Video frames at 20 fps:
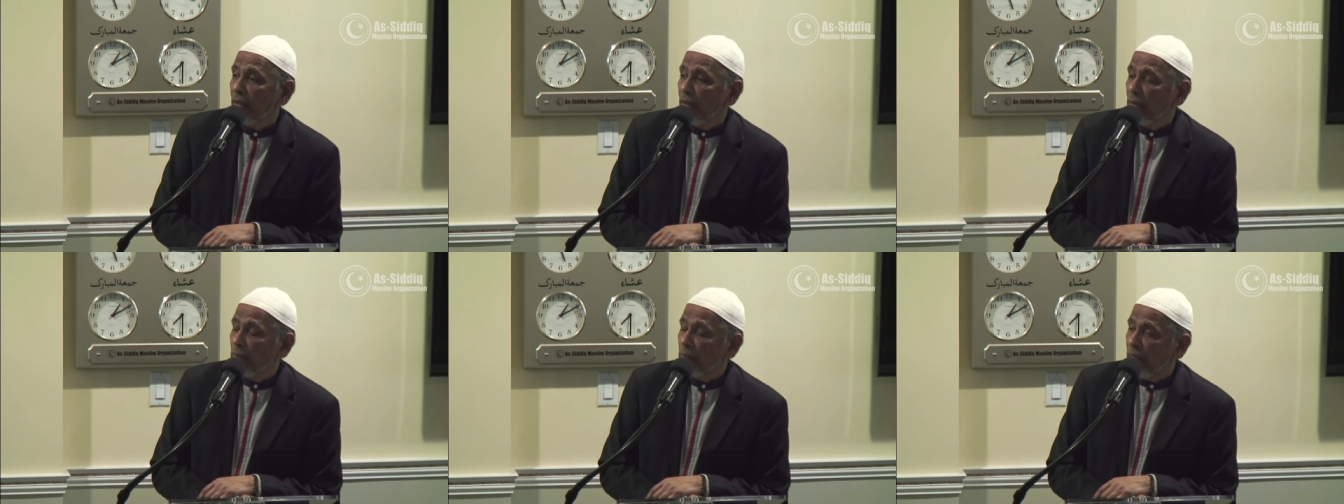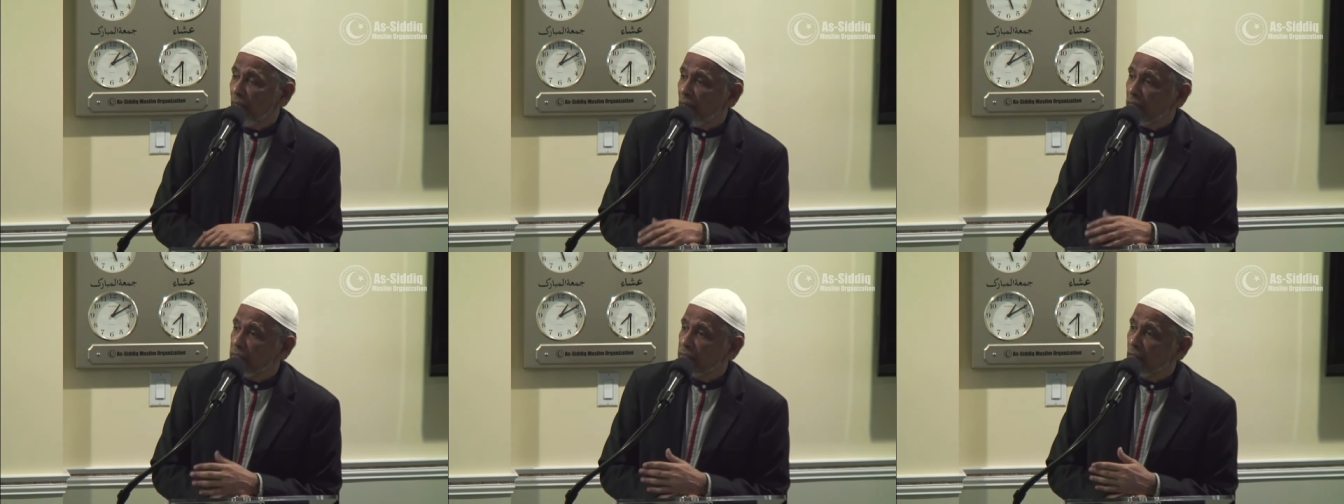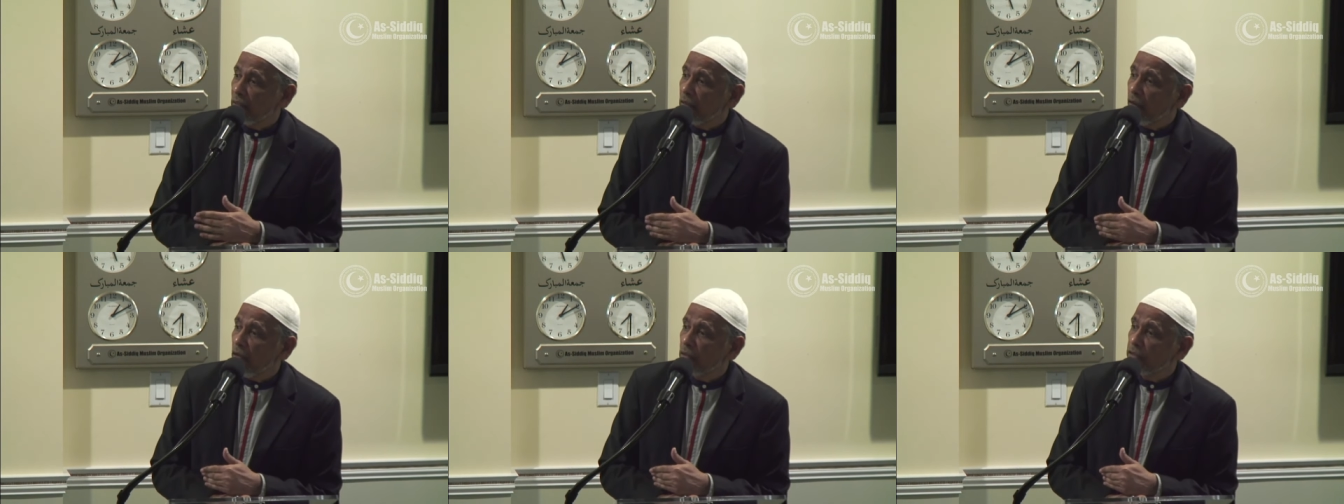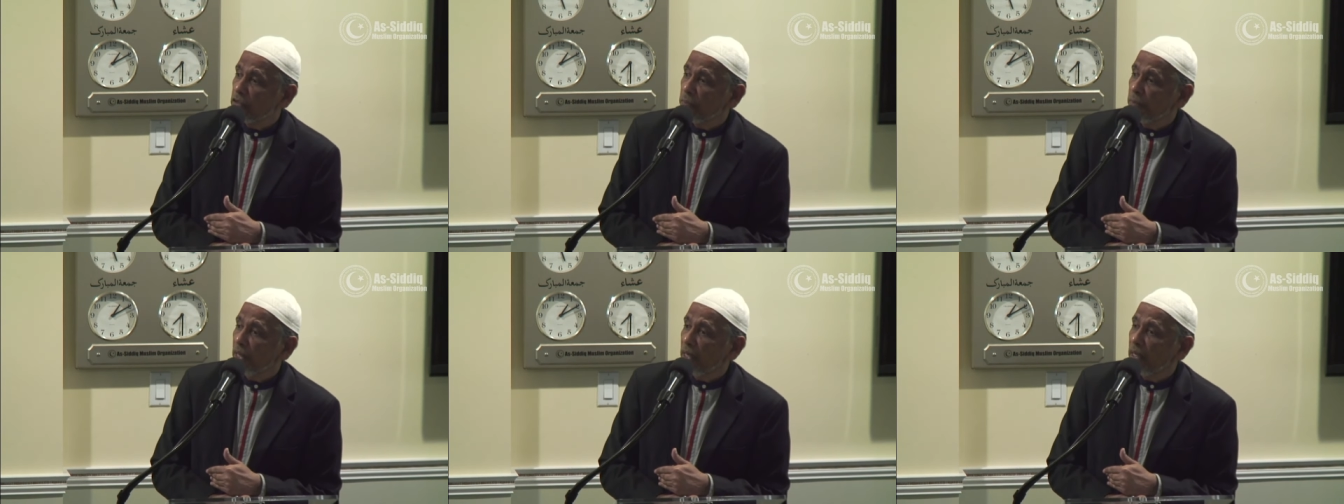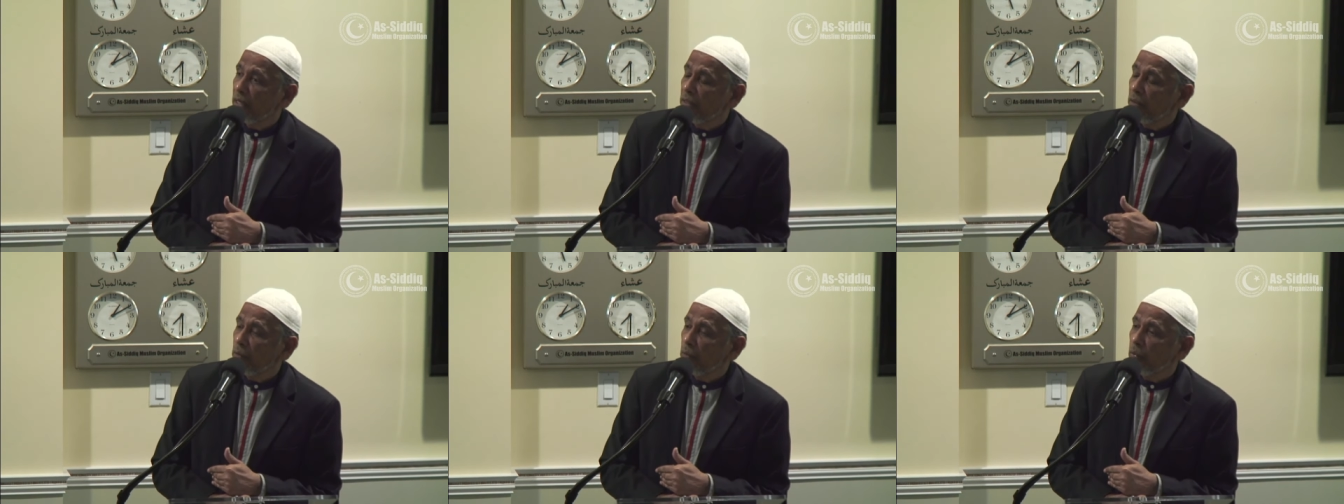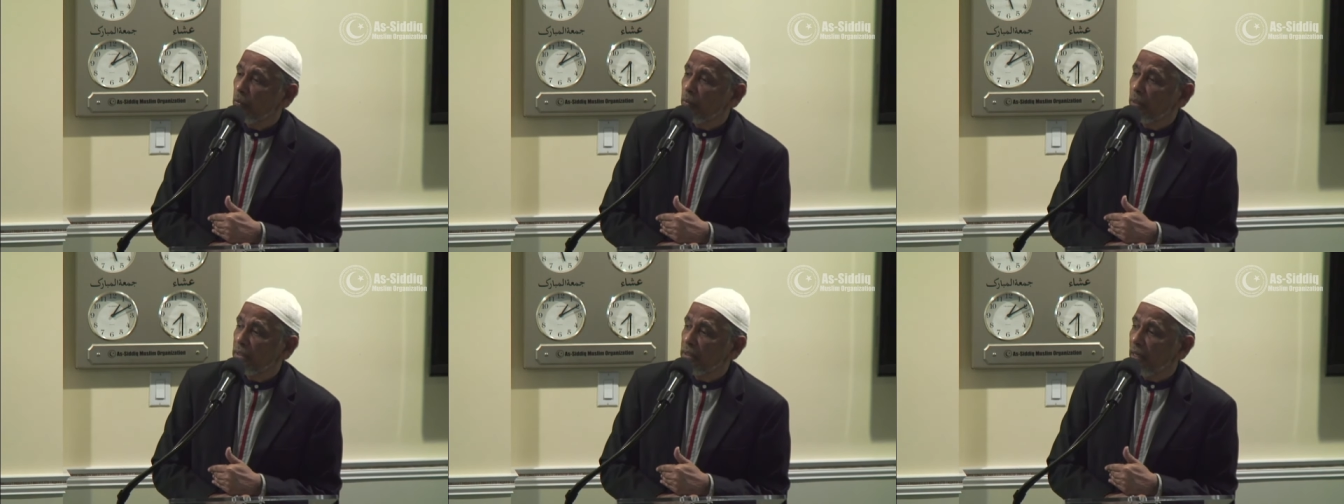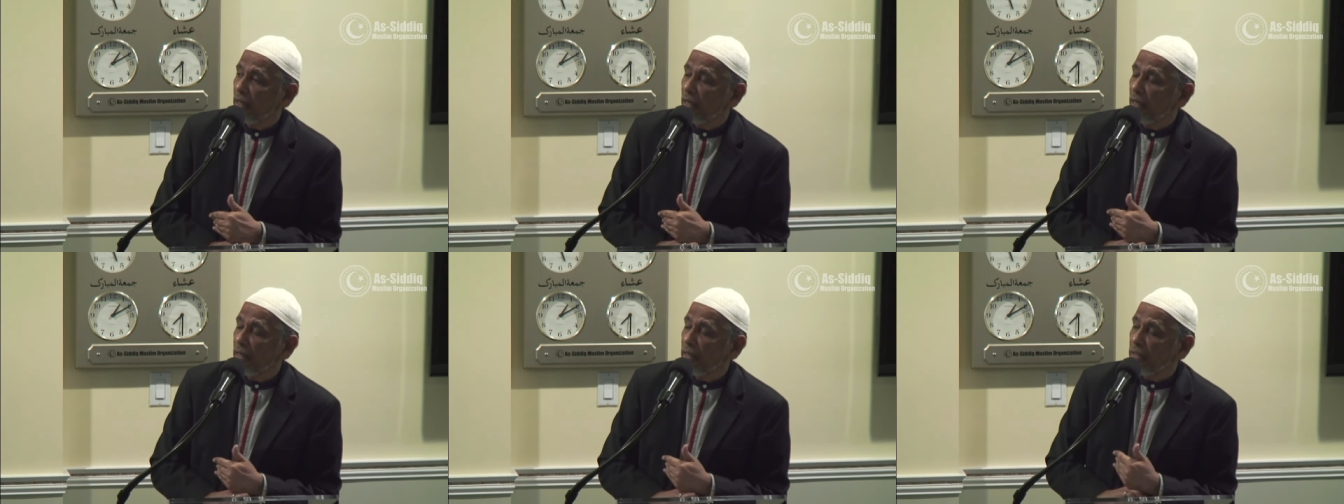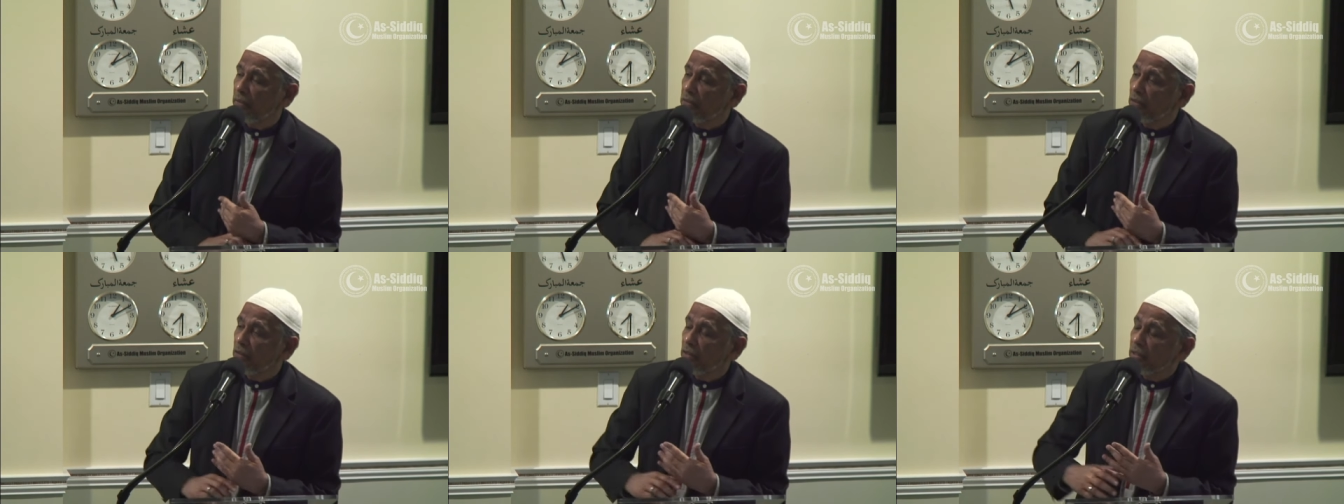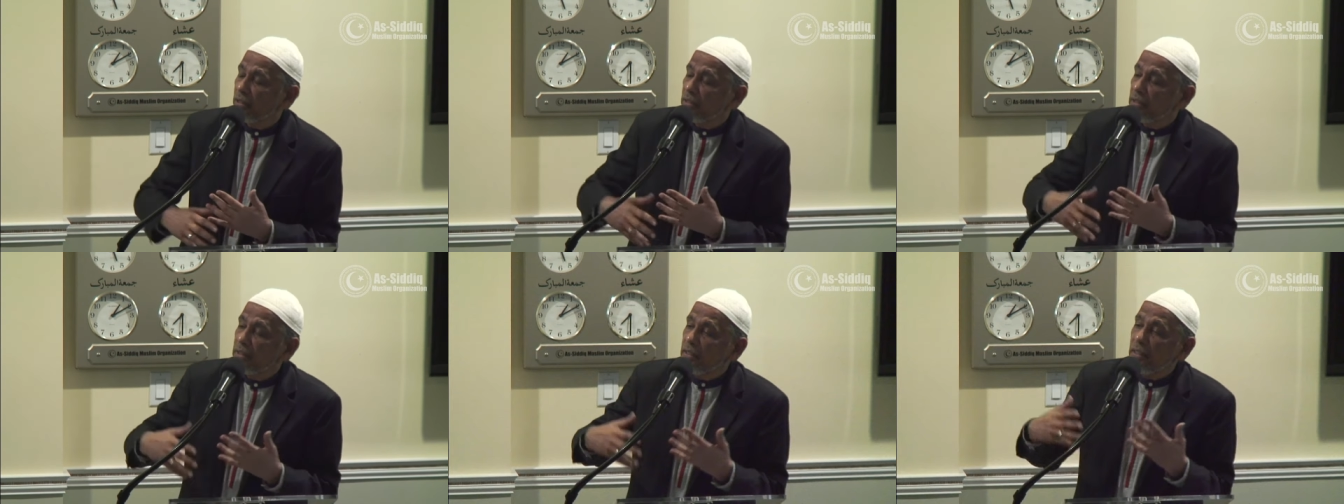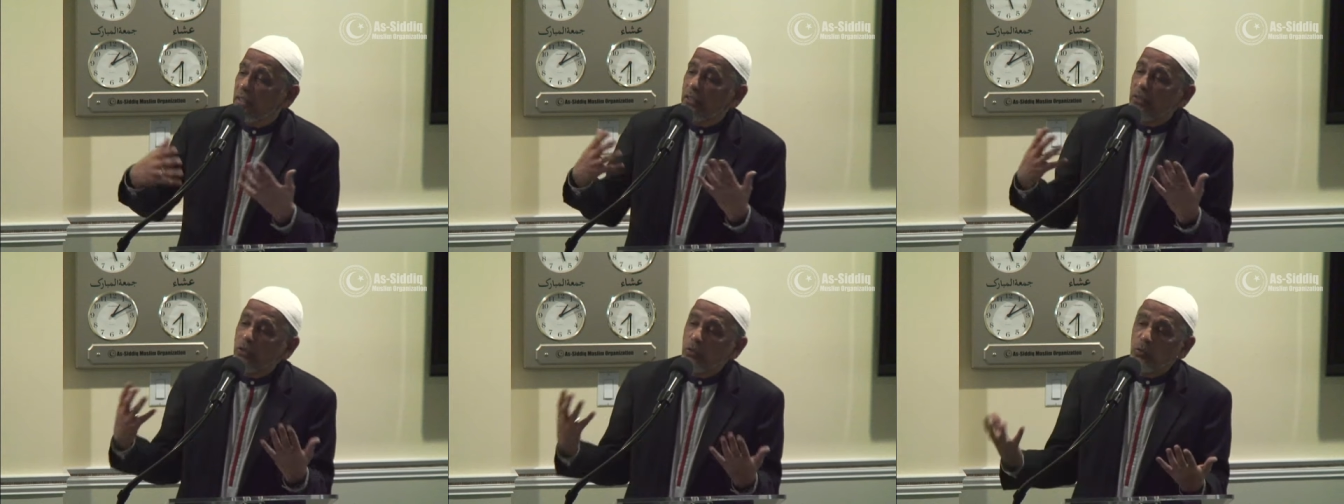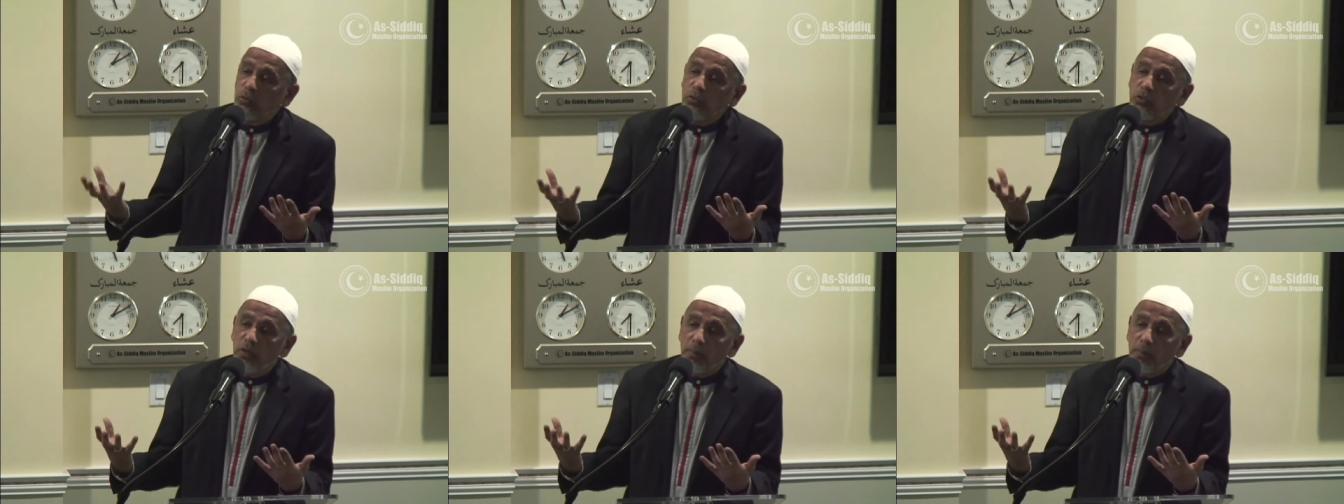And we ask Allah subhanahu wa ta'ala to continue